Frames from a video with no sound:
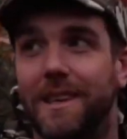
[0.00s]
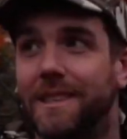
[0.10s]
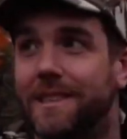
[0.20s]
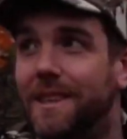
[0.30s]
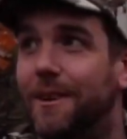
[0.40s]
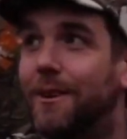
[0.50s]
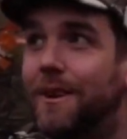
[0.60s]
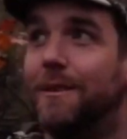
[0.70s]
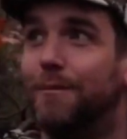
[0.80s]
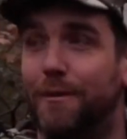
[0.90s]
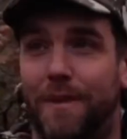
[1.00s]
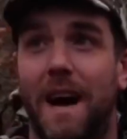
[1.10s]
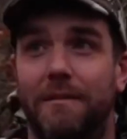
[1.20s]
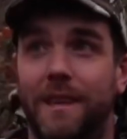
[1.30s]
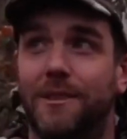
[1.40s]
and still for
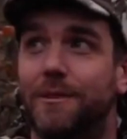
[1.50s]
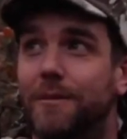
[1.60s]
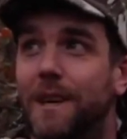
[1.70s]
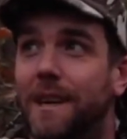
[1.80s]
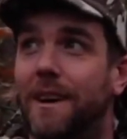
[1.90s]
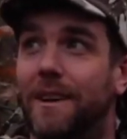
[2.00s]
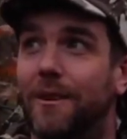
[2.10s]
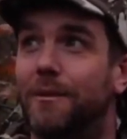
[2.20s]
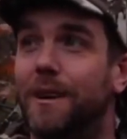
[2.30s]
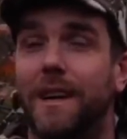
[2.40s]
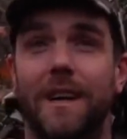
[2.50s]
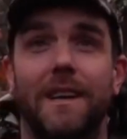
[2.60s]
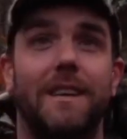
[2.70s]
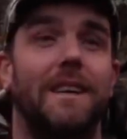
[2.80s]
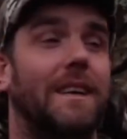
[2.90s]
five years of freaking hunting over here,
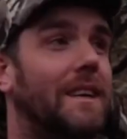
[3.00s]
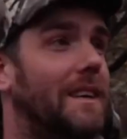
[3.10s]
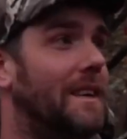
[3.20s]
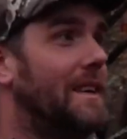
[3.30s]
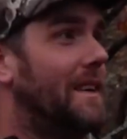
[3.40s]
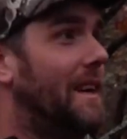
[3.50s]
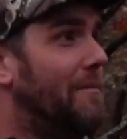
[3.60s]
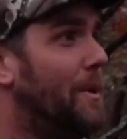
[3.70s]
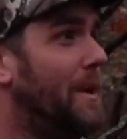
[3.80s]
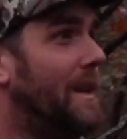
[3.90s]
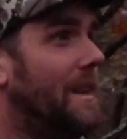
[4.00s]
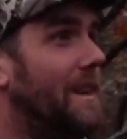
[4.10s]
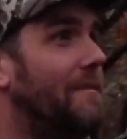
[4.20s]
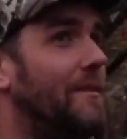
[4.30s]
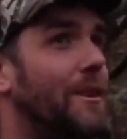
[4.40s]
I put in
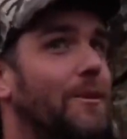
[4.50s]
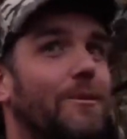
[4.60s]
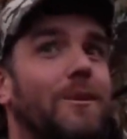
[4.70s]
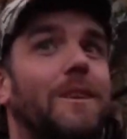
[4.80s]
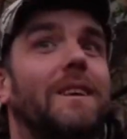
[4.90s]
enough dues.